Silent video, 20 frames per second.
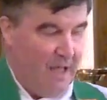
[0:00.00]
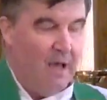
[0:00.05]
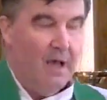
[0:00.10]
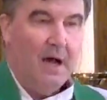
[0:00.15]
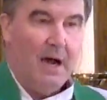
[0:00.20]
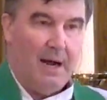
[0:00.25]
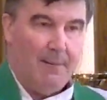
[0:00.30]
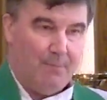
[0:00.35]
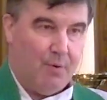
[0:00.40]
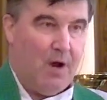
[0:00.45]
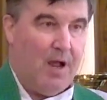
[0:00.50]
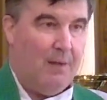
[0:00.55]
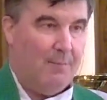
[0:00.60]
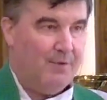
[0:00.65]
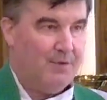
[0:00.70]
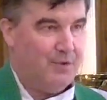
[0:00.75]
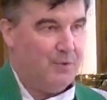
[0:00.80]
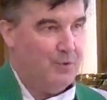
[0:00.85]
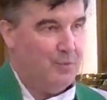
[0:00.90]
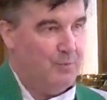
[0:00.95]
I
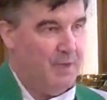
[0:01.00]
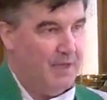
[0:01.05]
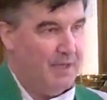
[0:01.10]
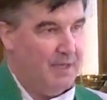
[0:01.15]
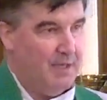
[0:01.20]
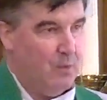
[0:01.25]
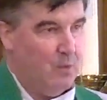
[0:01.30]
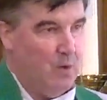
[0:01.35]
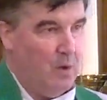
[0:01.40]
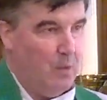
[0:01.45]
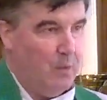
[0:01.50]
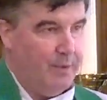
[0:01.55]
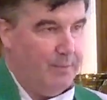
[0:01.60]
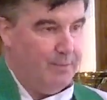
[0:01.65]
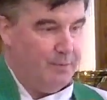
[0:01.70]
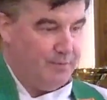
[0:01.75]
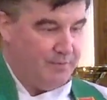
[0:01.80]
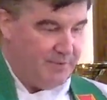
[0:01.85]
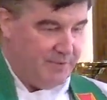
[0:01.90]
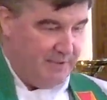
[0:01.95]
promise you, making what we
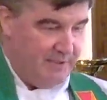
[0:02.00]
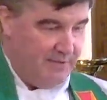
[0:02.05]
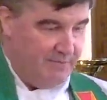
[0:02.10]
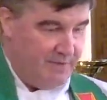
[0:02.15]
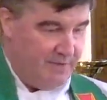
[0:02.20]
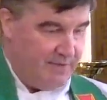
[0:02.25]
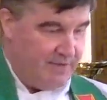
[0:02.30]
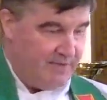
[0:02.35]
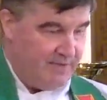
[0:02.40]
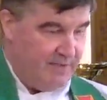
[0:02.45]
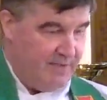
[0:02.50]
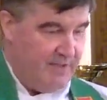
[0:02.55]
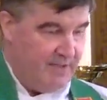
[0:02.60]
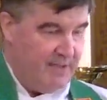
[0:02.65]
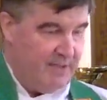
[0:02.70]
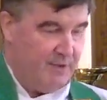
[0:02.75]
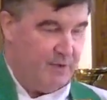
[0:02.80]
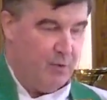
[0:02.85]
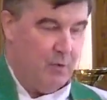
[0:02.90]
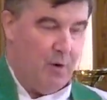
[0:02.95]
perceive as sin
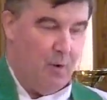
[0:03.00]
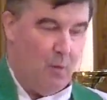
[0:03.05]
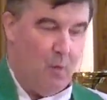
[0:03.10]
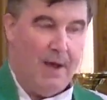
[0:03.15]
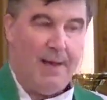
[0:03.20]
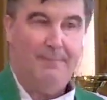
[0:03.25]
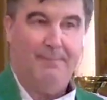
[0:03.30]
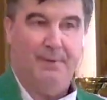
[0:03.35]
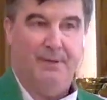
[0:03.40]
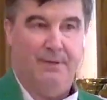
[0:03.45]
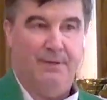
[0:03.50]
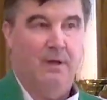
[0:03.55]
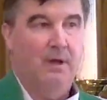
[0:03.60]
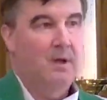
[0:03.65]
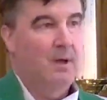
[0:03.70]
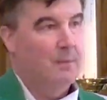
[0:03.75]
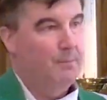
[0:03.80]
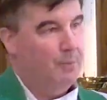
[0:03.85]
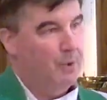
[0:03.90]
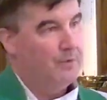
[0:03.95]
into a weapon
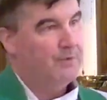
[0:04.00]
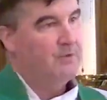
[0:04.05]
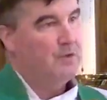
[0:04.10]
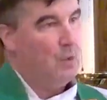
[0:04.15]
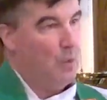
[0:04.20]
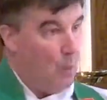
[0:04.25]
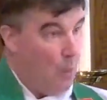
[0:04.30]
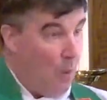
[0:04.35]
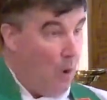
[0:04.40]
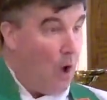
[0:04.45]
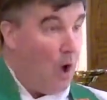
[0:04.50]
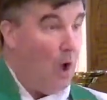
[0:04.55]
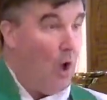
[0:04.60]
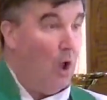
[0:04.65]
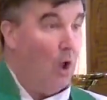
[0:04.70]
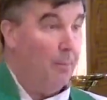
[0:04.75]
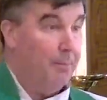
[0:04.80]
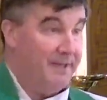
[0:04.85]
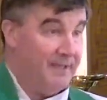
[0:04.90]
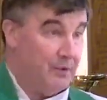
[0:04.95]
puts a
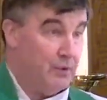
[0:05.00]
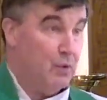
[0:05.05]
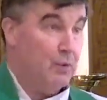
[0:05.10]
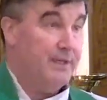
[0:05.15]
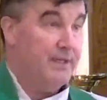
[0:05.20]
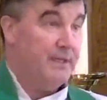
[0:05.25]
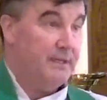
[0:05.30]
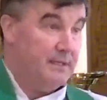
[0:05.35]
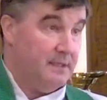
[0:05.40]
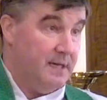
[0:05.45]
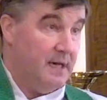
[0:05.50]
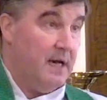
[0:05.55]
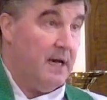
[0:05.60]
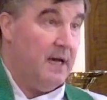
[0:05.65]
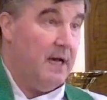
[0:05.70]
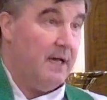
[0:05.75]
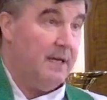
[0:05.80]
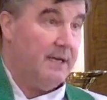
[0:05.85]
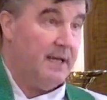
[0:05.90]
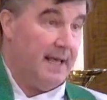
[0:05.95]
wall between
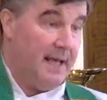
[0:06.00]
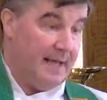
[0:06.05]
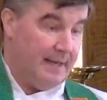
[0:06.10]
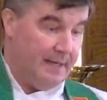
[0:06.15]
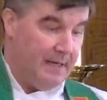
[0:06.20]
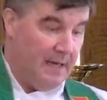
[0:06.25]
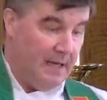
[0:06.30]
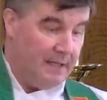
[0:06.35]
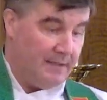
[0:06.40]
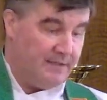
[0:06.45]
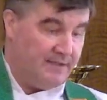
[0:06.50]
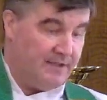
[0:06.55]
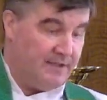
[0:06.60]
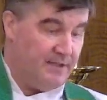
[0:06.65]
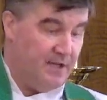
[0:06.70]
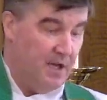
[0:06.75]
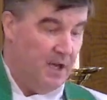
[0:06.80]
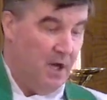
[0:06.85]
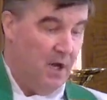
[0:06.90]
God and us,